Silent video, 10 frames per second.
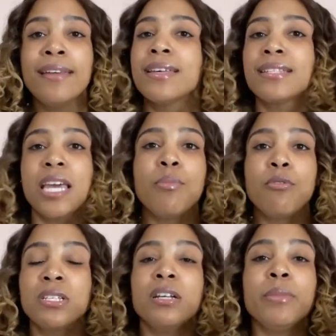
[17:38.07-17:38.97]
the sample
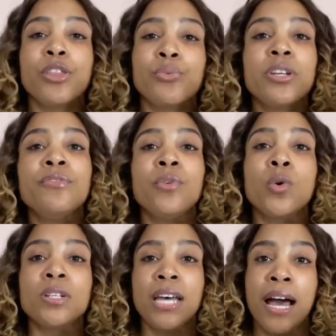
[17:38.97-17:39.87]
is going to be three,
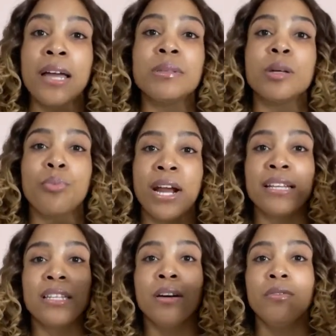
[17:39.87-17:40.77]
four times the
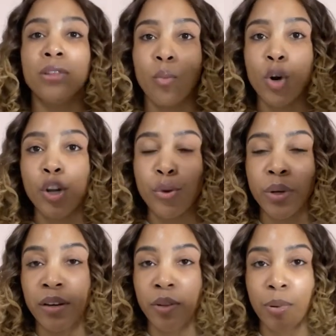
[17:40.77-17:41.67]
price of the one
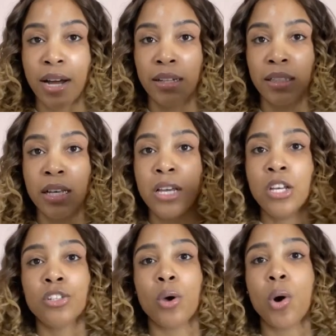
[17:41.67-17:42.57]
unit of the product.
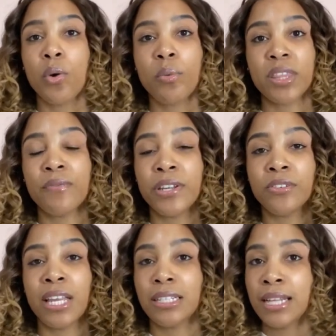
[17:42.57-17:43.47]
So going with a vendor
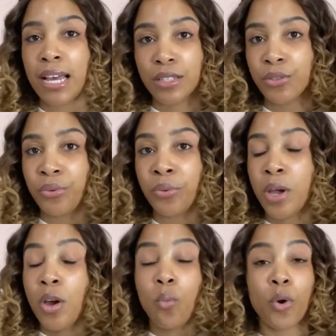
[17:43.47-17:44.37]
like Doxzoo,
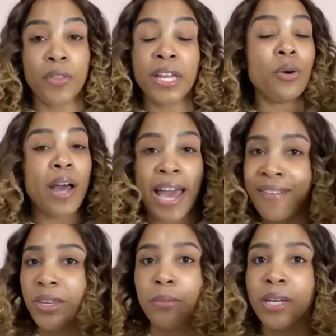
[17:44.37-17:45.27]
where they don't have
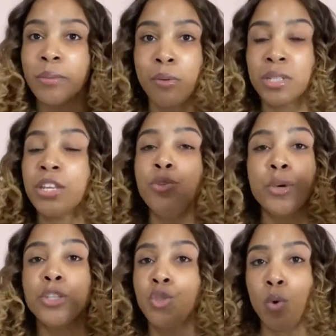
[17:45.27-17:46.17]
any minimums and you
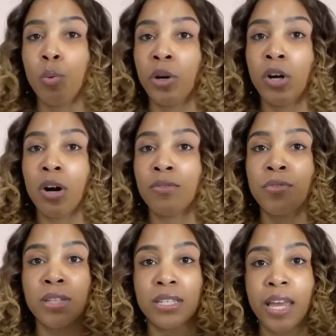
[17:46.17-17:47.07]
can do a one-off
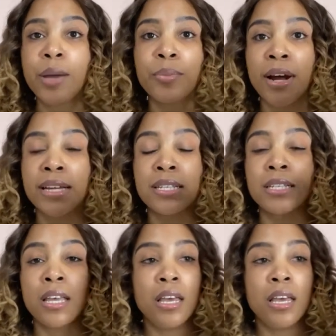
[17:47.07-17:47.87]
for the same price,